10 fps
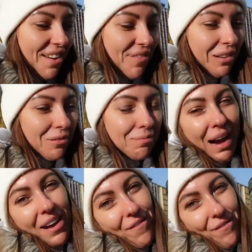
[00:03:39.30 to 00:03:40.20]
filmed
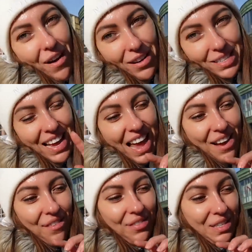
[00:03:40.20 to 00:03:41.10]
my first
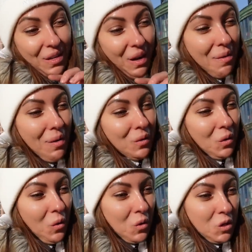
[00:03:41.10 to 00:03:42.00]
ever video about
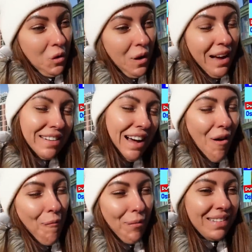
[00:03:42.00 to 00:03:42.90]
Oslo and
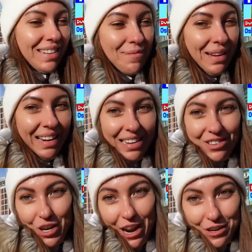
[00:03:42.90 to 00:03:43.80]
how pandemic
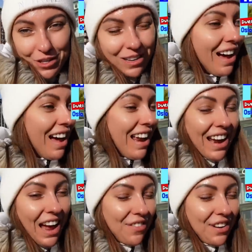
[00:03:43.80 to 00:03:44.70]
changed life